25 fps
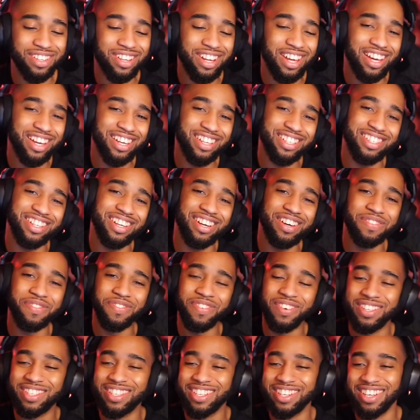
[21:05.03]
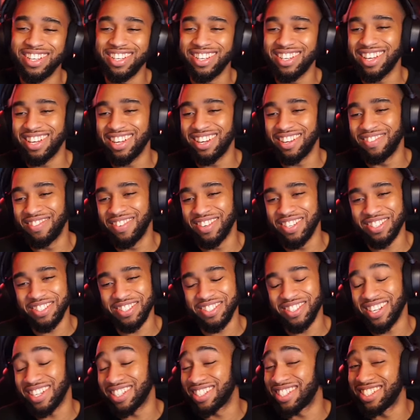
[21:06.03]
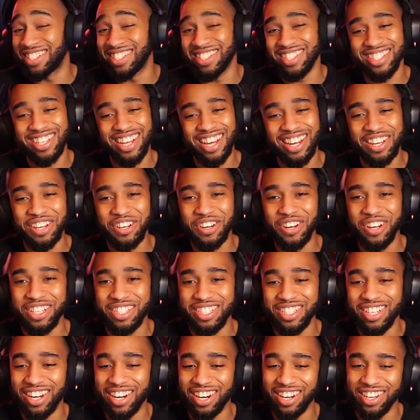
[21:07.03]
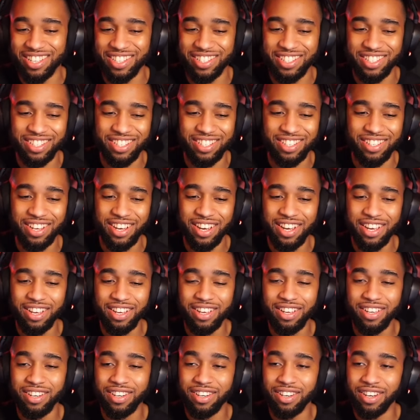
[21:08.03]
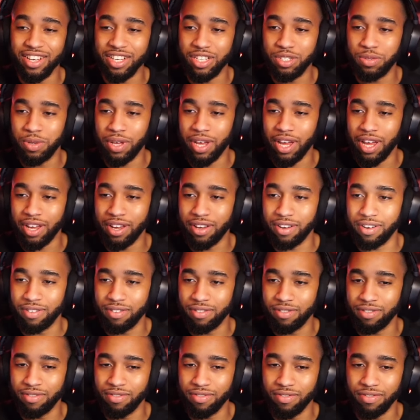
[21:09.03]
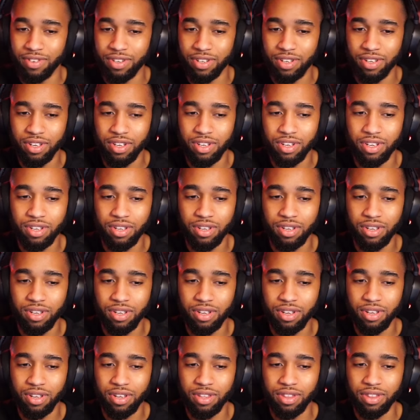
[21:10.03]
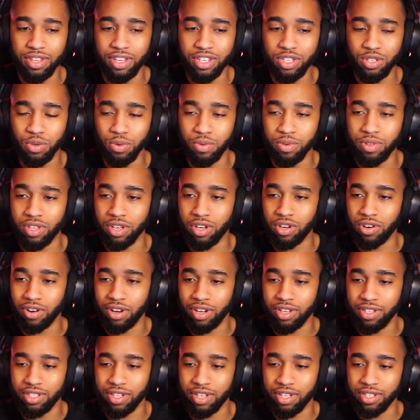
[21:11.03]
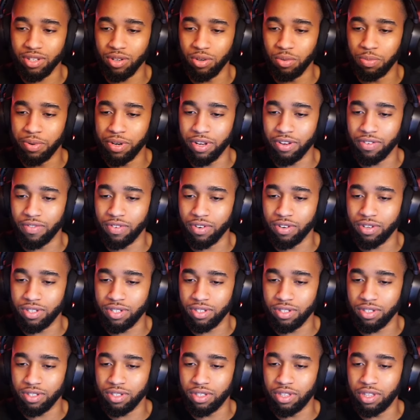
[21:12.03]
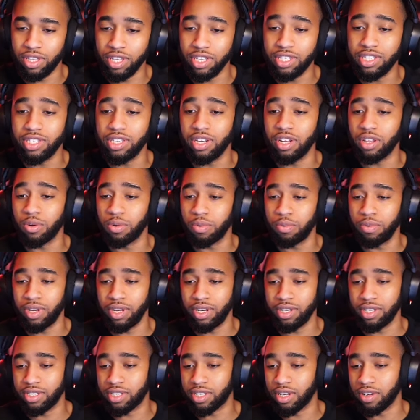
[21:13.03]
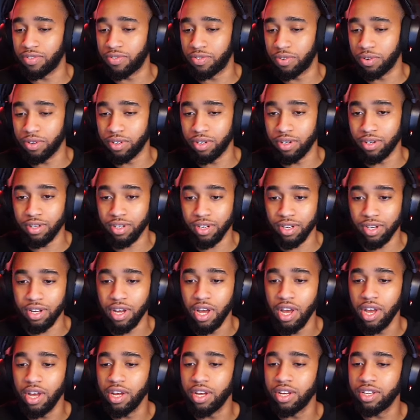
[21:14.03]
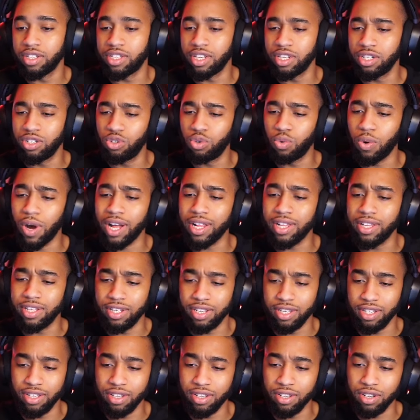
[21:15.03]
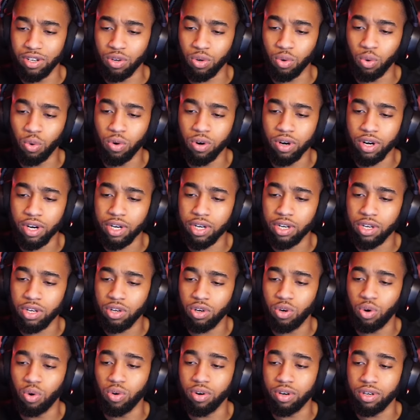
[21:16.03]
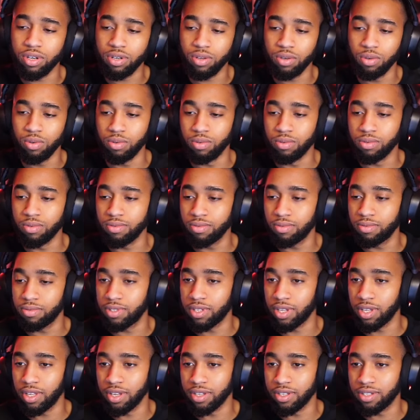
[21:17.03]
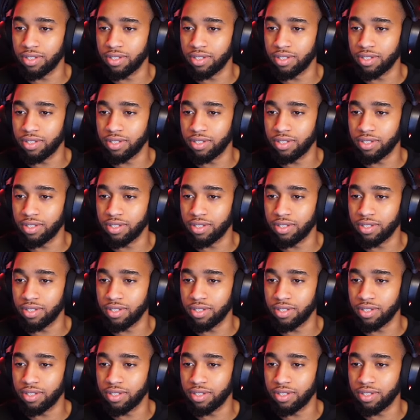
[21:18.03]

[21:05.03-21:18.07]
next, the Unwanted Undead Adventure. That shit just kind of crazy. All right, let's see. Next we have this one with the crazy ass opening versus this is another one we had to just skip forward. Okay, Sensuality Nor Core Two. So